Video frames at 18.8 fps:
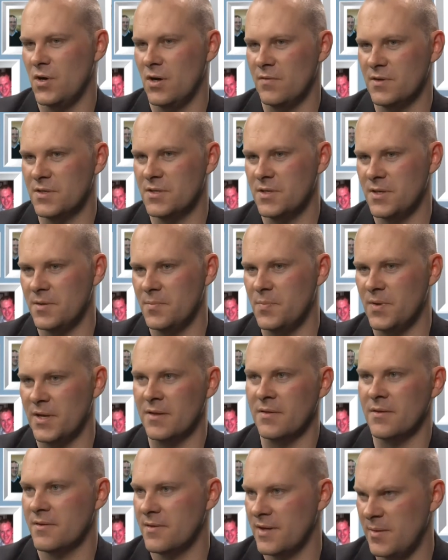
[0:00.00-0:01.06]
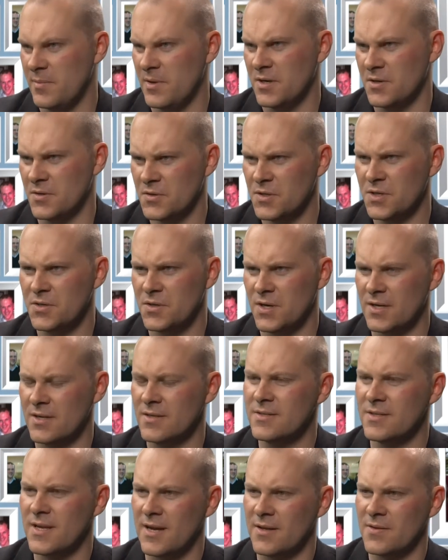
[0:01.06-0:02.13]
obviously, being in the same industry, she
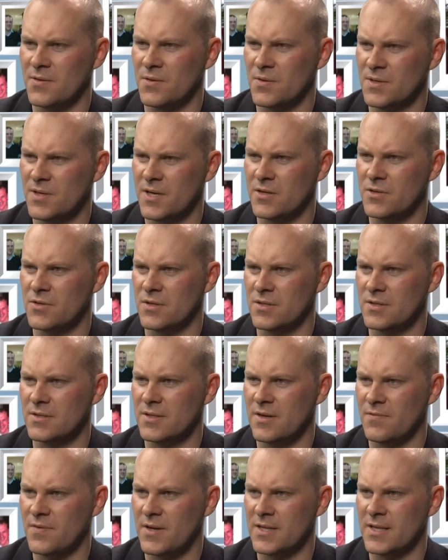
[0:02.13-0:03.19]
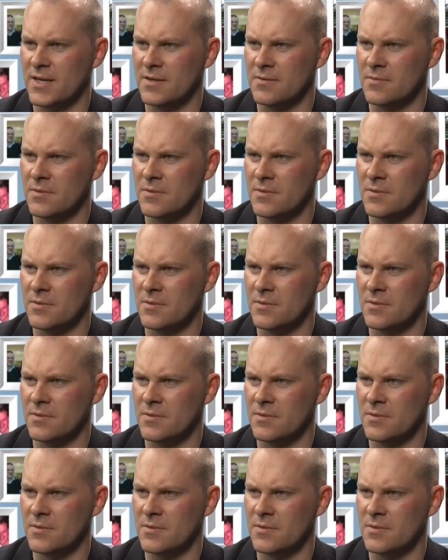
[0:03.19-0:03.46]
understands your schedule and stuff like that.